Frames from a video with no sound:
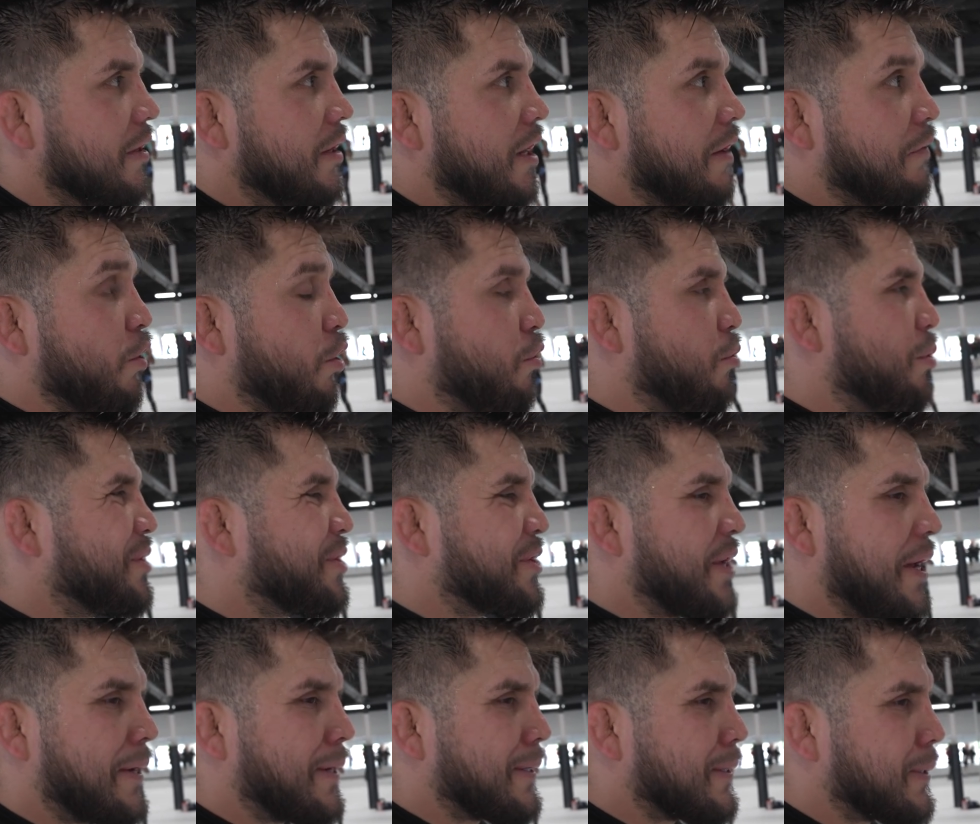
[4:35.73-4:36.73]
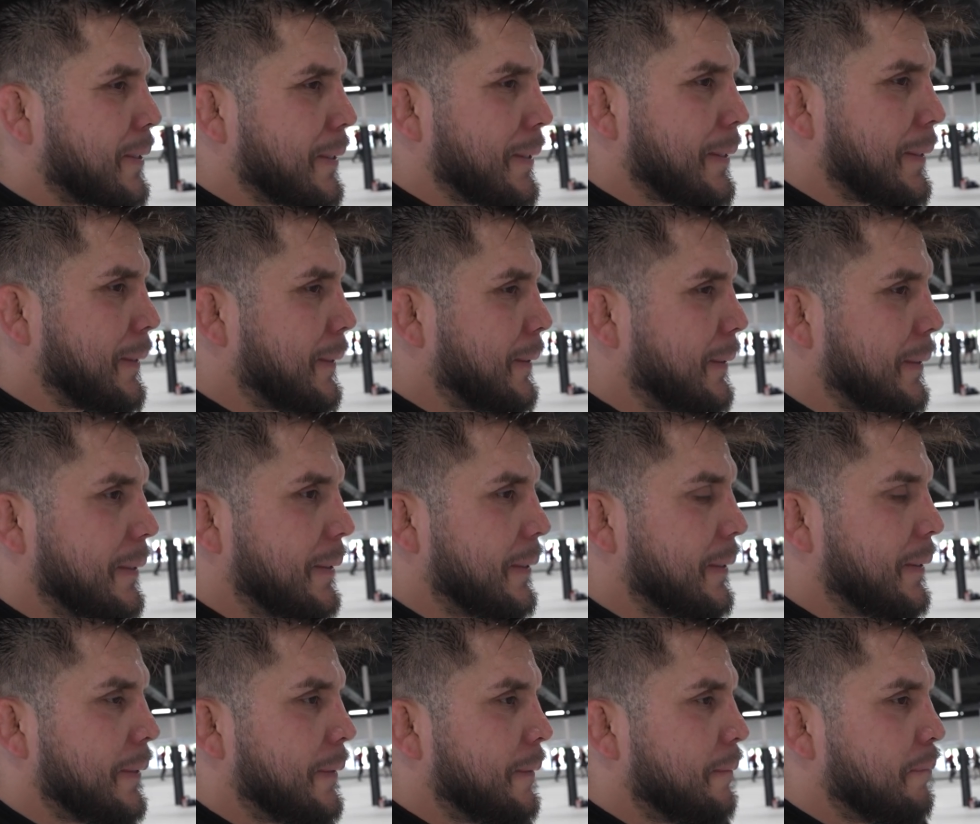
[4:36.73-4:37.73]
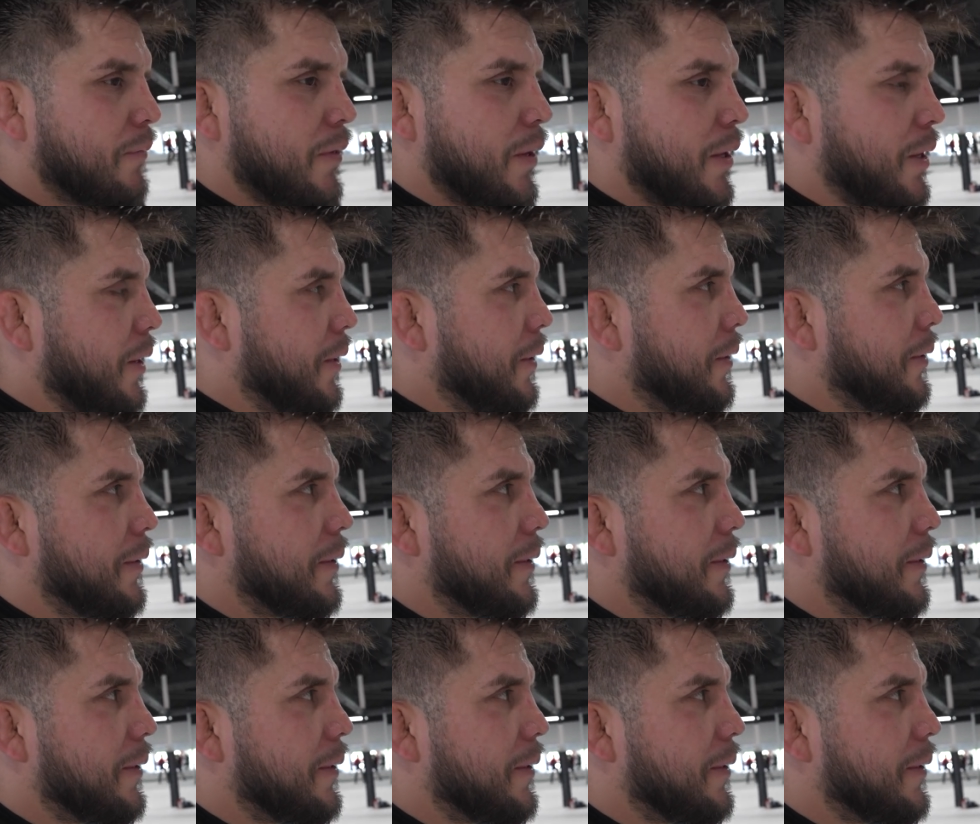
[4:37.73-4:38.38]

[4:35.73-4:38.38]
If they're risk takers, you know,